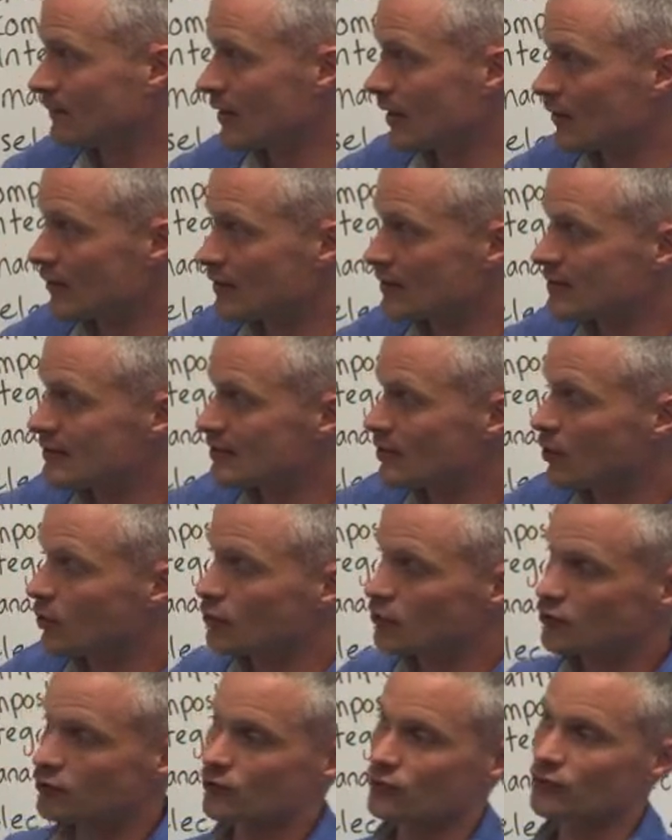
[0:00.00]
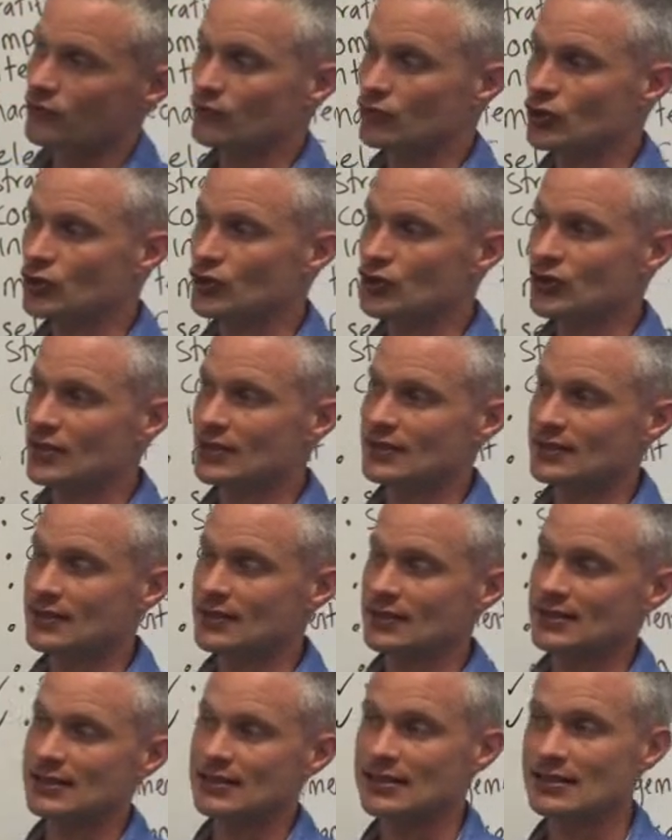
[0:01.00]
the sole source of nutrients in
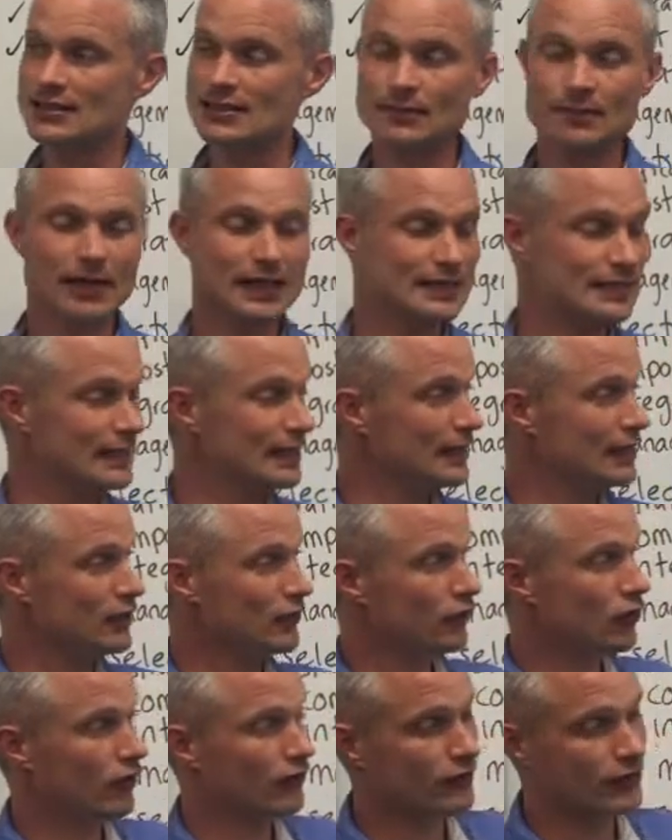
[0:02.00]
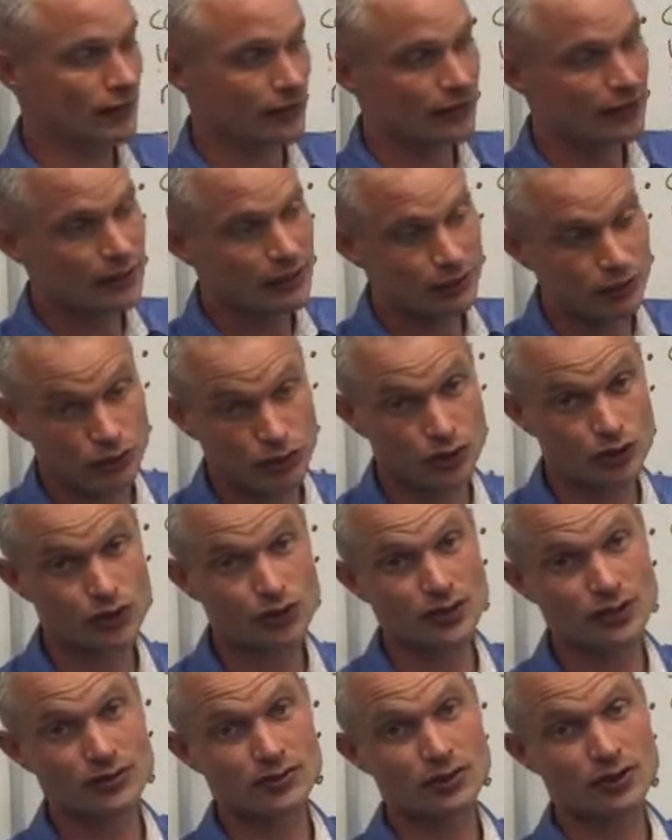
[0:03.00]
the system. Ideally, you've got the
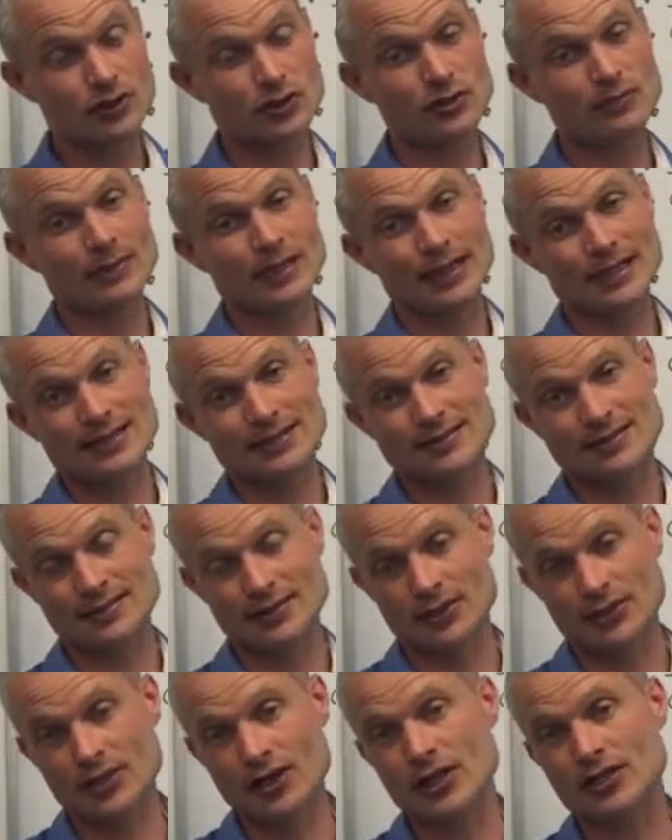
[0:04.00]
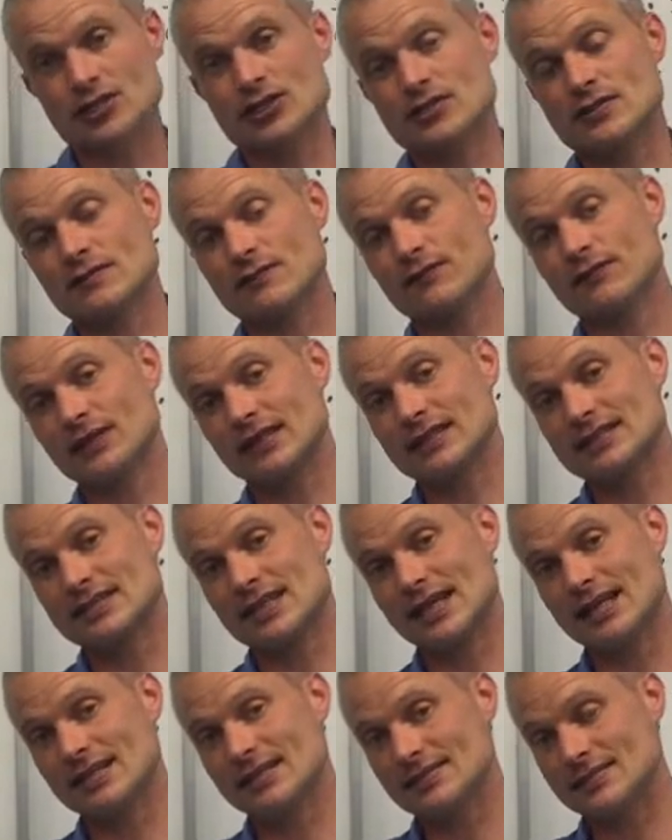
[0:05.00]
nutrient accumulators and the nitrogen
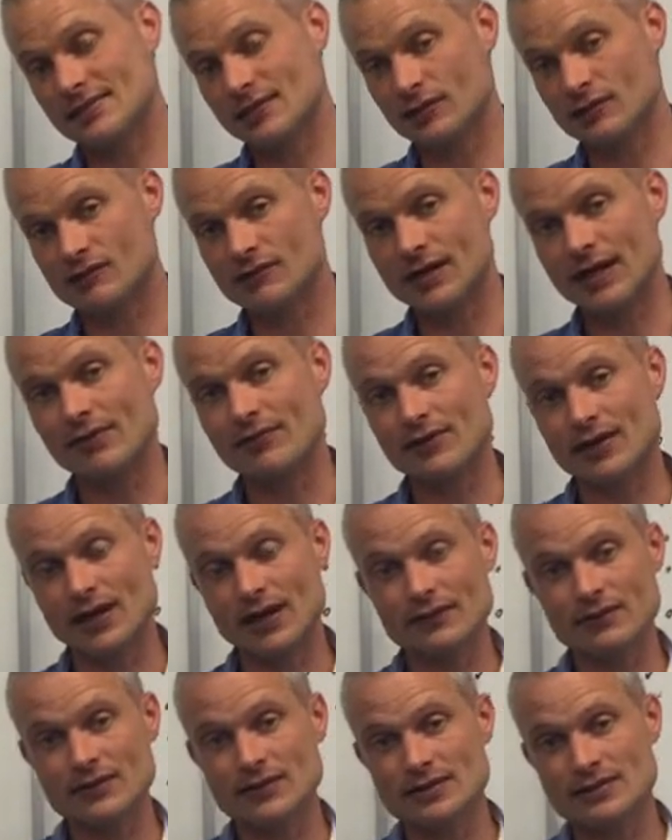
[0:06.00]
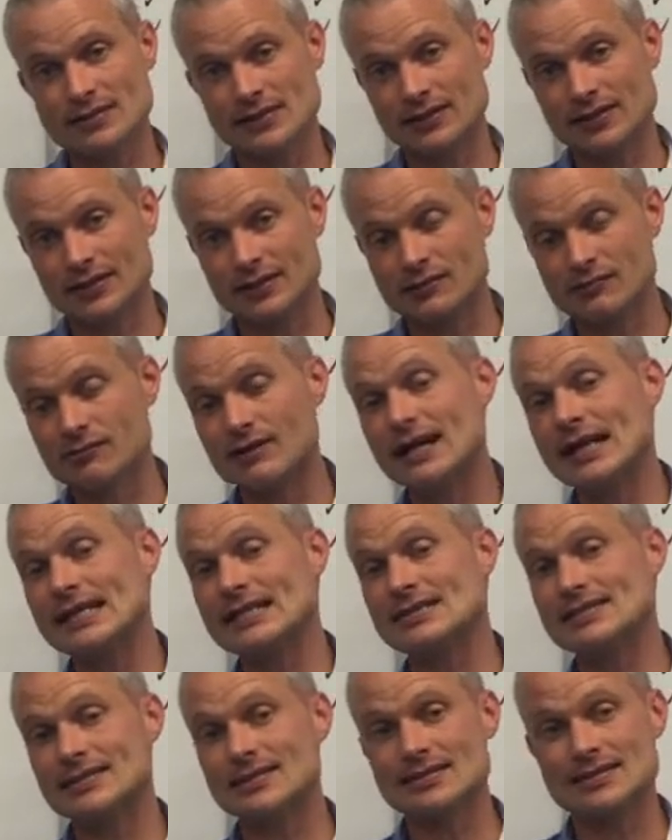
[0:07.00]
fixators and the ground covers and the
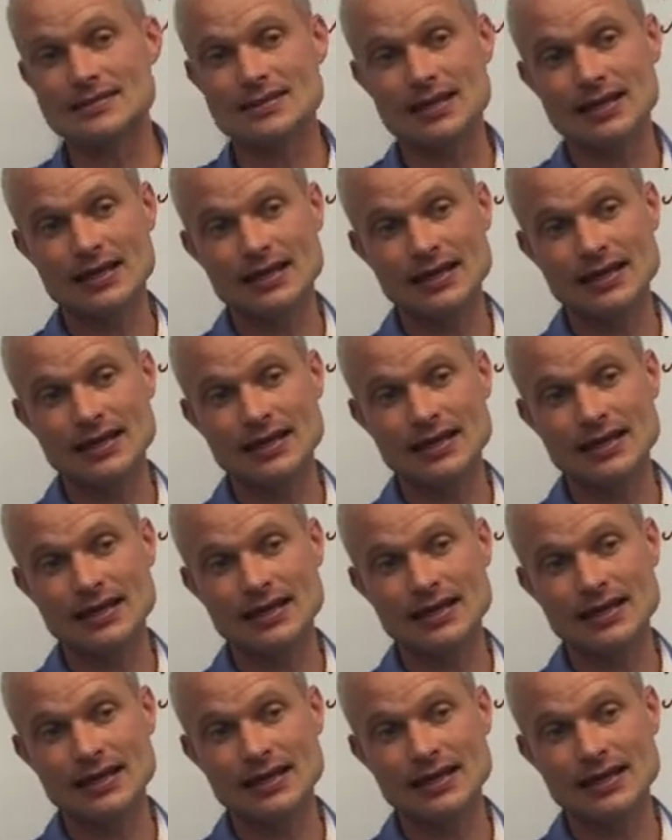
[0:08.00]
grazers